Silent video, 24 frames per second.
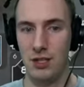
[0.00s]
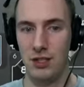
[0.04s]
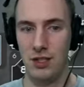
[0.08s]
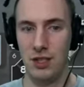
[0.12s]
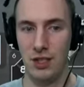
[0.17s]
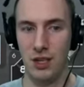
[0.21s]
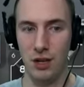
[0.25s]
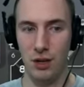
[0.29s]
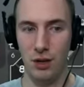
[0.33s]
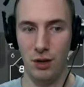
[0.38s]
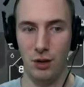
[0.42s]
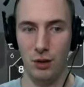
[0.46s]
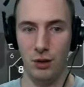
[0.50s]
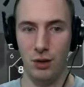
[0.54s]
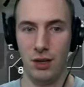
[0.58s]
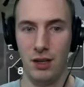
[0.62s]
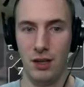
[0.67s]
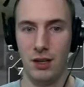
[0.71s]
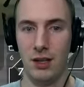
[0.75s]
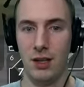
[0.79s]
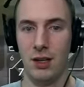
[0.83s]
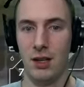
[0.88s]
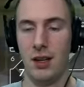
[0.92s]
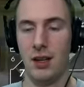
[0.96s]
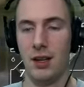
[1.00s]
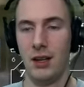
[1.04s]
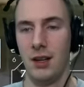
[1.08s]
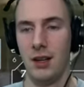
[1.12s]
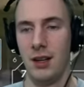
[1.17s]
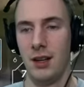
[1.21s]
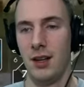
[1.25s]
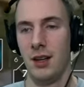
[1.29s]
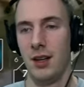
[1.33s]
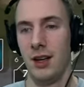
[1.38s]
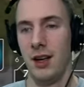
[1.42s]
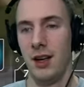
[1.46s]
go
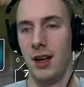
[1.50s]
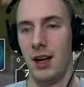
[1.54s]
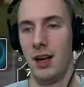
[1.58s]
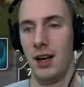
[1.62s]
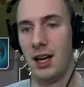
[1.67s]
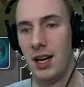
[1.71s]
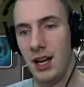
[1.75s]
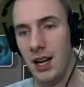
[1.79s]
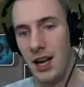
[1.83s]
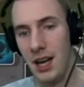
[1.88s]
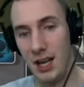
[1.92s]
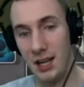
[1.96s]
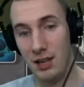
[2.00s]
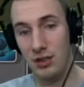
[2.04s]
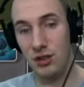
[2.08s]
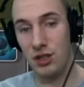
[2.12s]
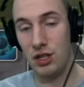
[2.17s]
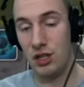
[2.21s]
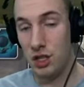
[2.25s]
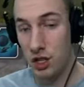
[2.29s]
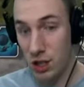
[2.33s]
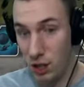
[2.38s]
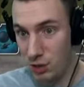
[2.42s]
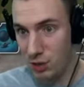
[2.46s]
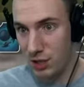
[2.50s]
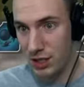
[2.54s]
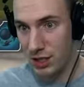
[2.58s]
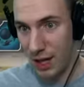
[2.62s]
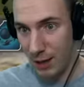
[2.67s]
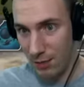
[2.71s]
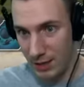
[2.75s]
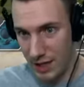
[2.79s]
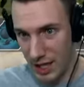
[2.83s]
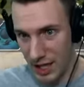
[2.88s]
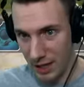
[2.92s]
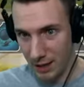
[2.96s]
and do
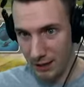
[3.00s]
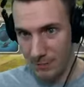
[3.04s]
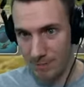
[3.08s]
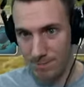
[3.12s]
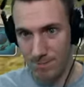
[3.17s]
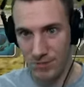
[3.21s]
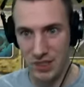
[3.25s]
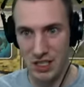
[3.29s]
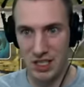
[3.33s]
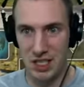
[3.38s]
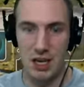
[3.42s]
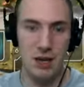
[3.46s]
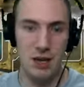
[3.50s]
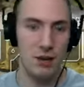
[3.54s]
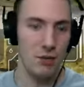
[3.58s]
something. Take